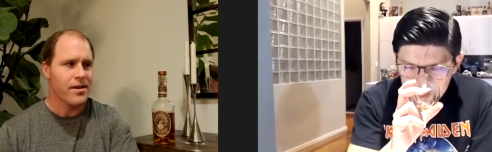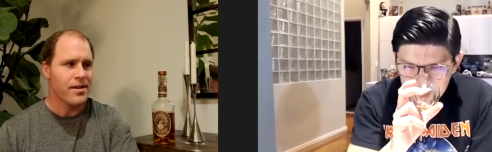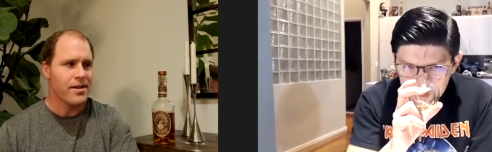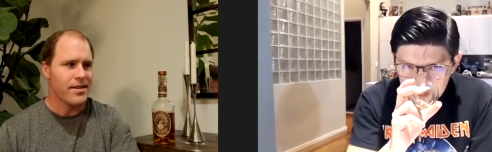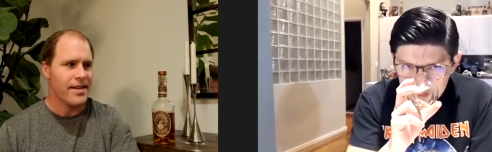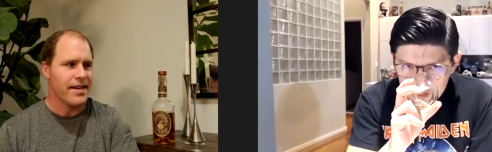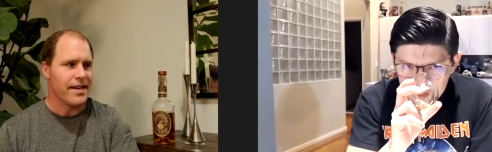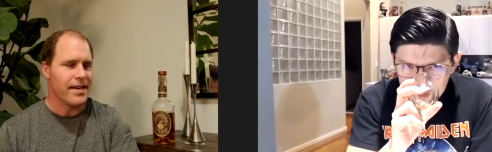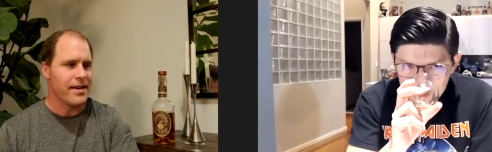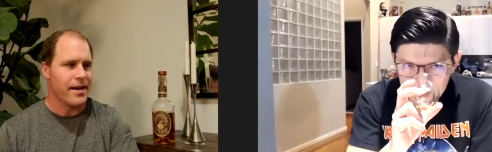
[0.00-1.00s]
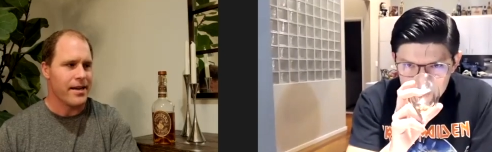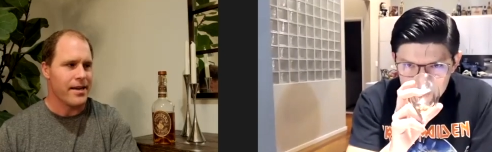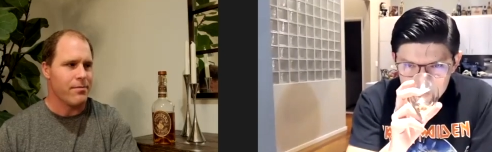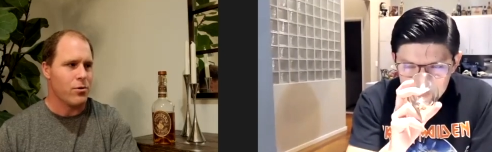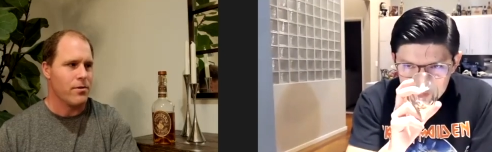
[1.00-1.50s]
Speaker 1: Yeah, I get I
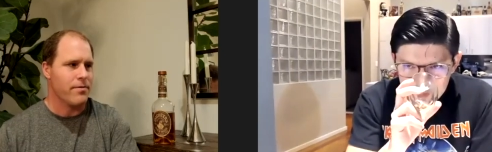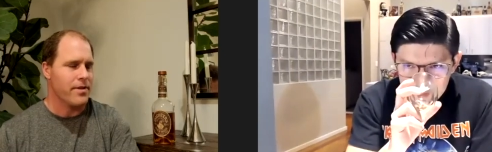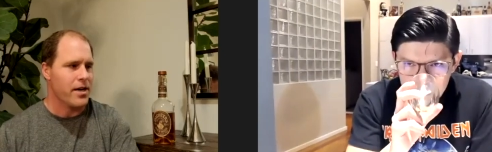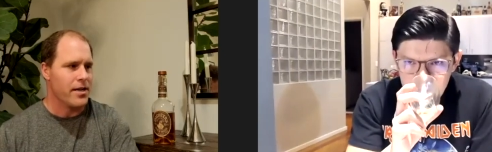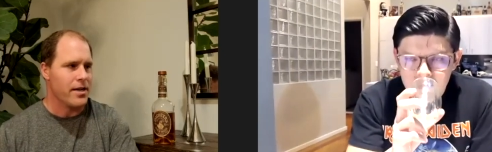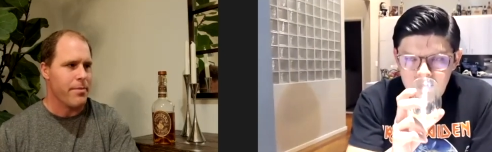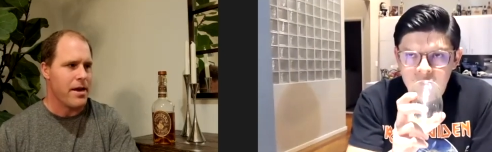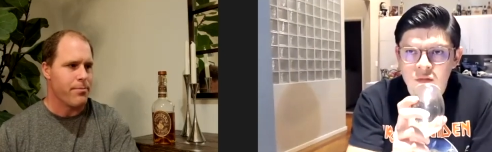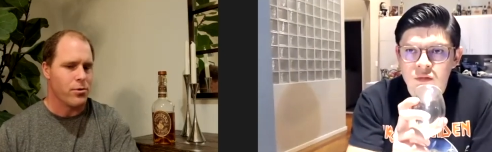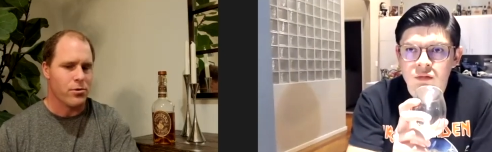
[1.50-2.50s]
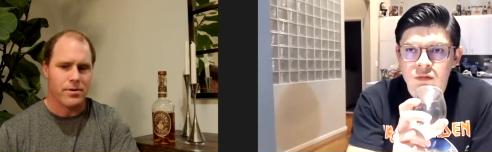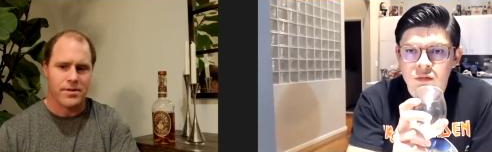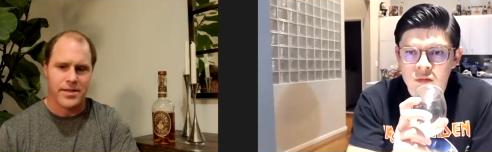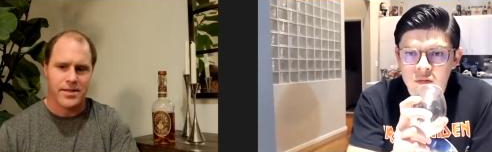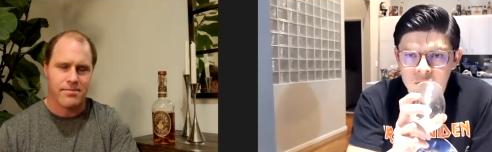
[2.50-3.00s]
get more of the honey maple with
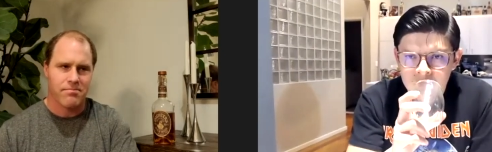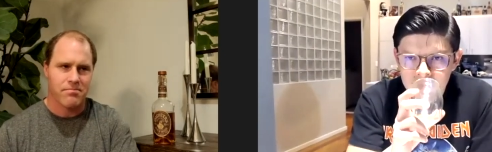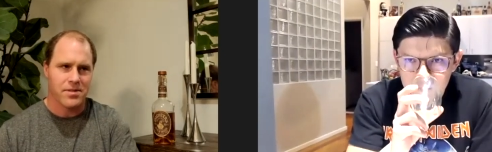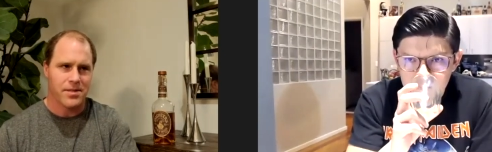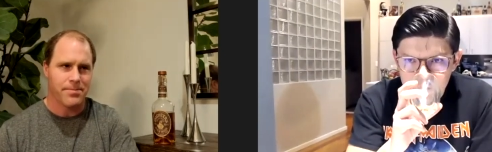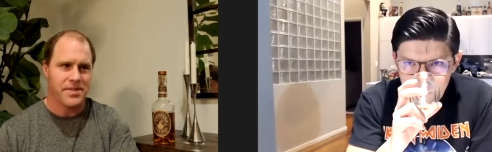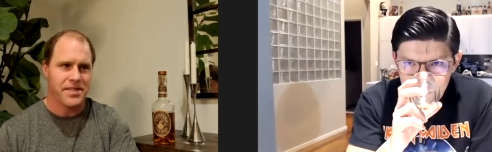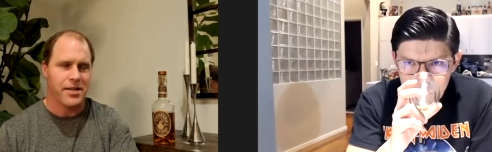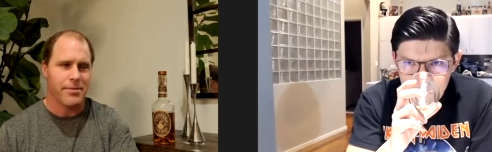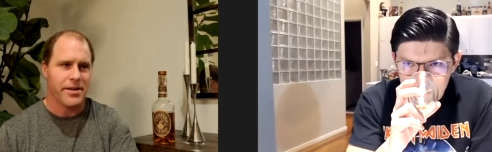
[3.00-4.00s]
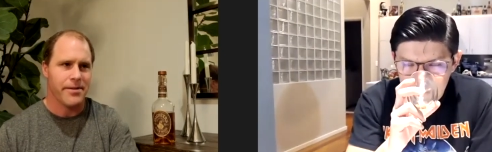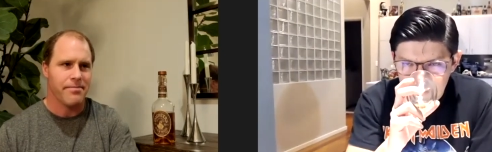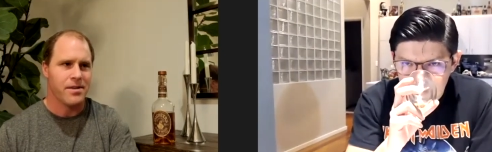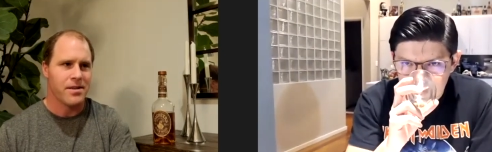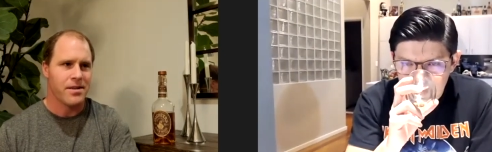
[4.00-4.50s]
it, some cinnamon.
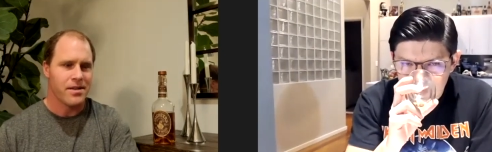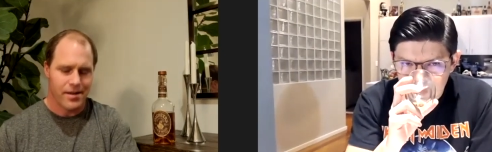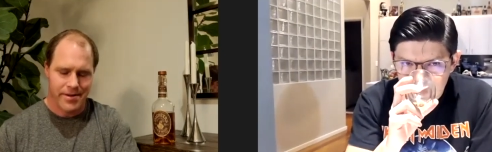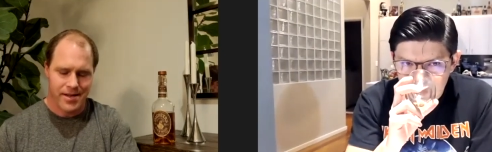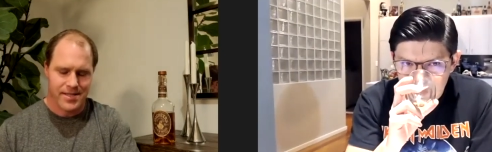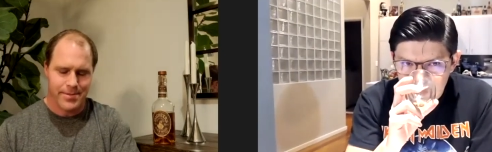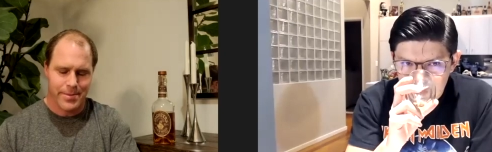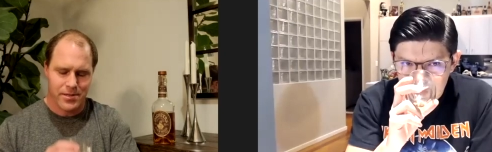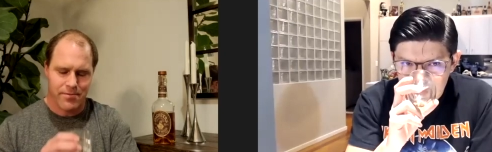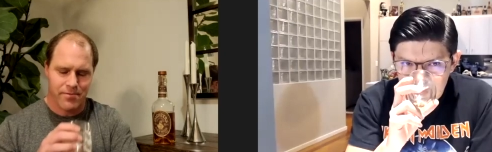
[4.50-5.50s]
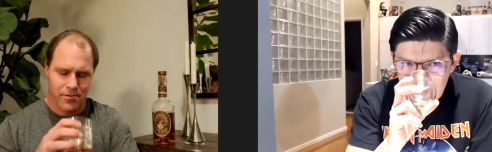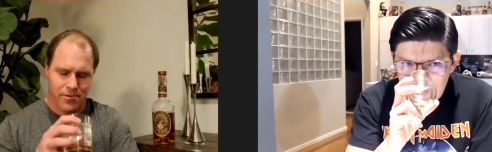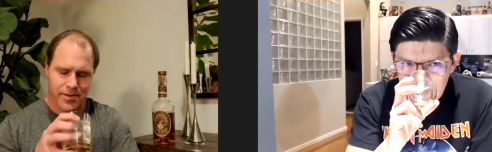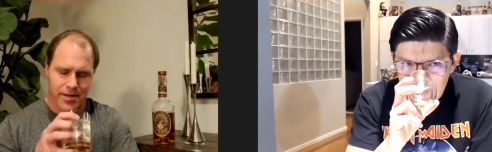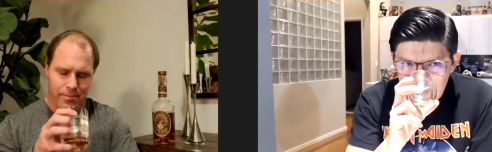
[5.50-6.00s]
I mean, you can smell some fruit
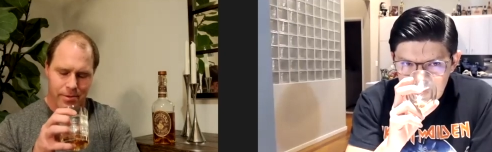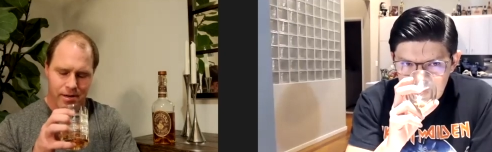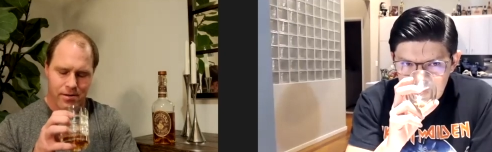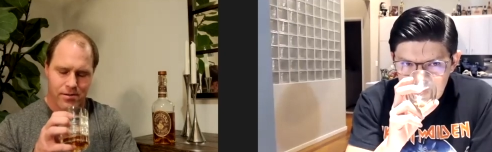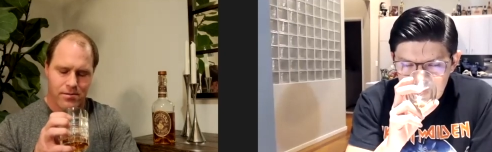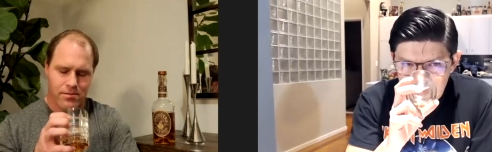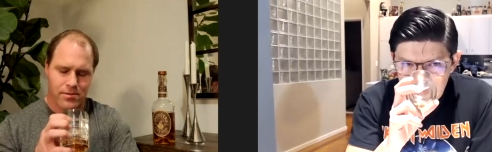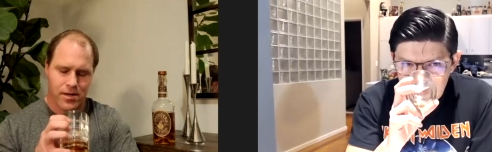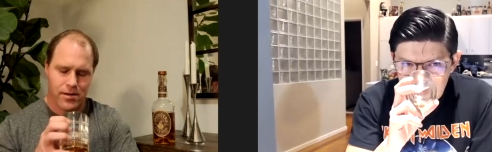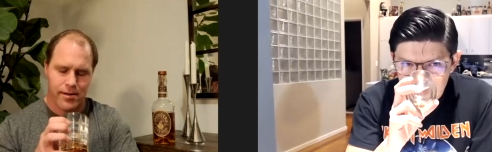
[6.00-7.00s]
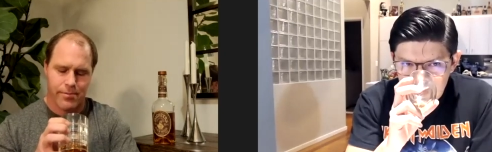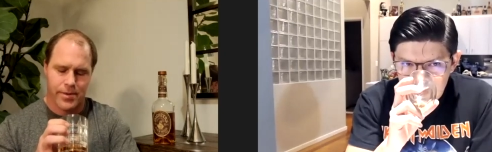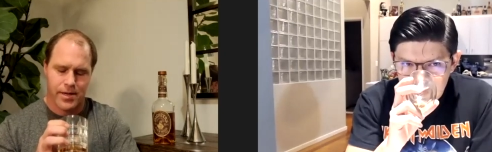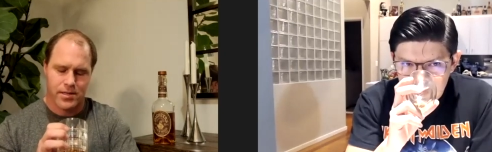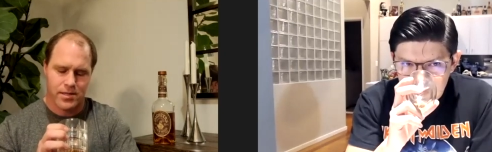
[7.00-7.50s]
in there, but I don't have the
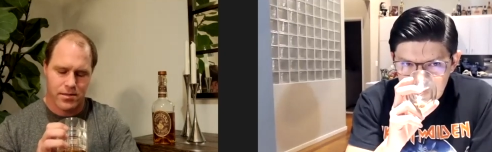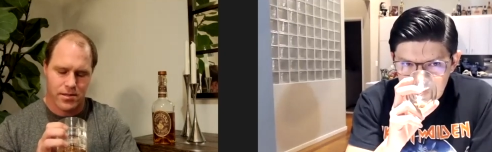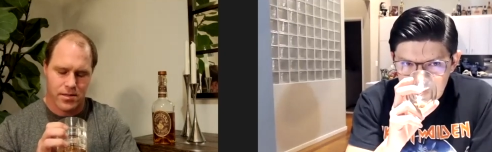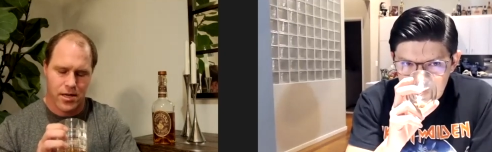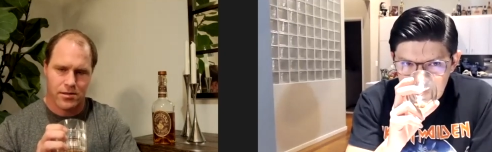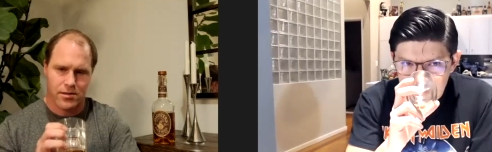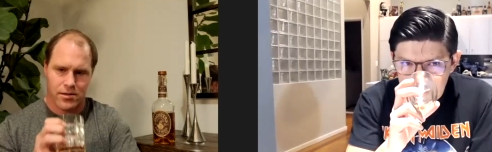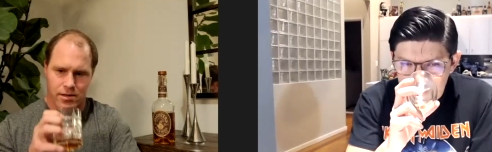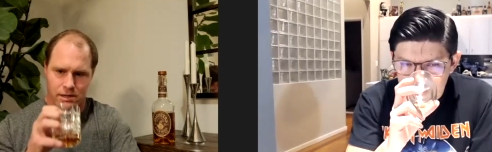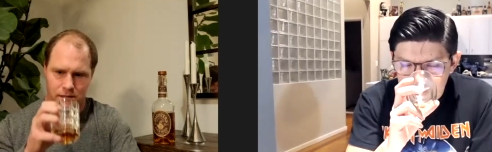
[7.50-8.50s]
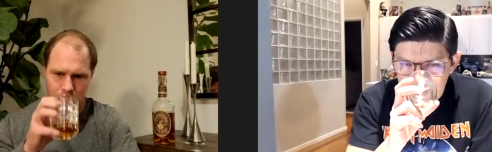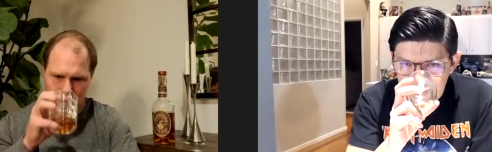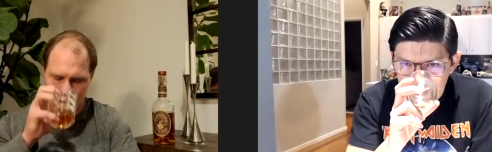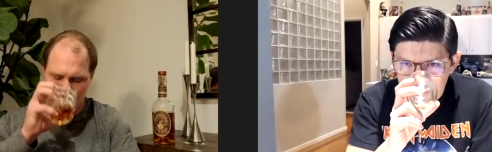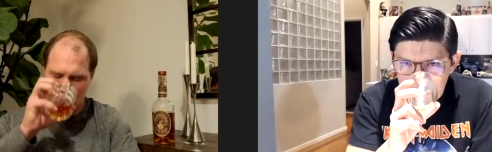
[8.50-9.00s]
best snozzle there is.
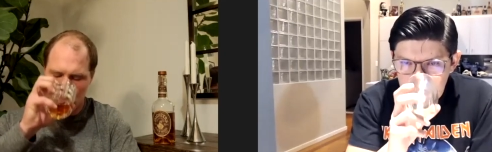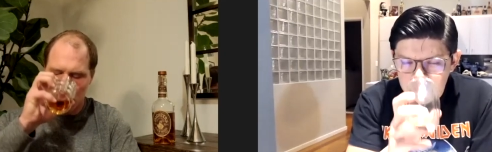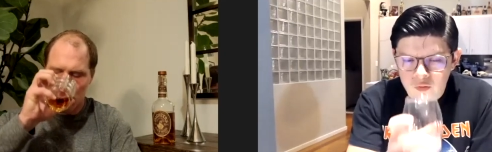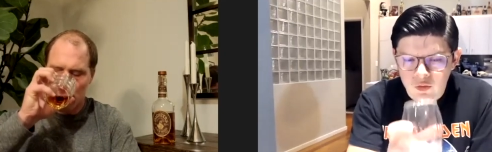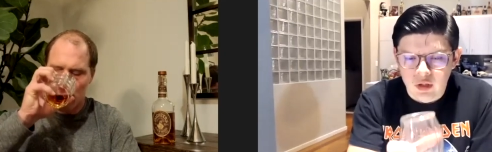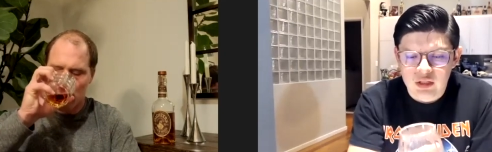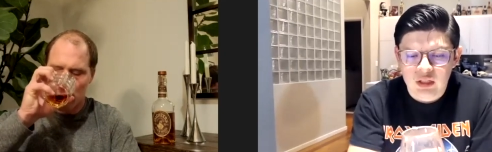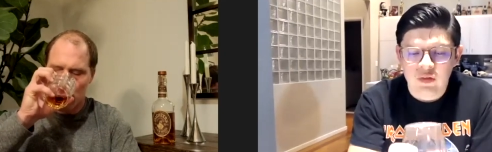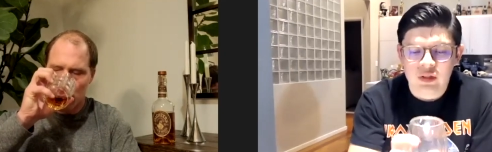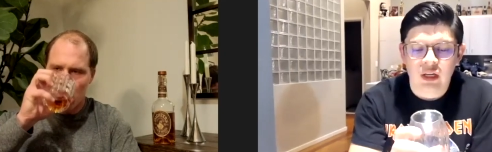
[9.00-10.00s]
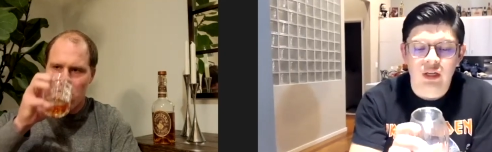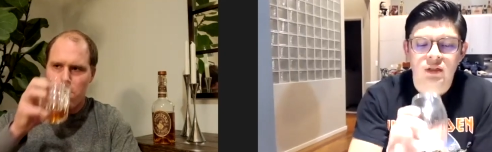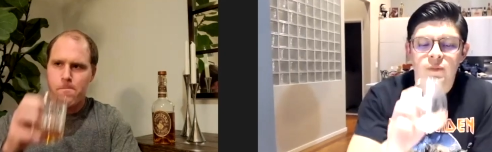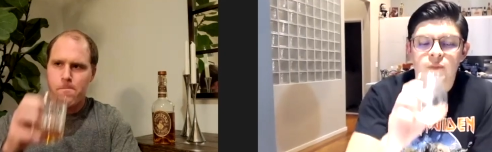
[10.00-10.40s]
Speaker 2: Uh, let's give it a taste.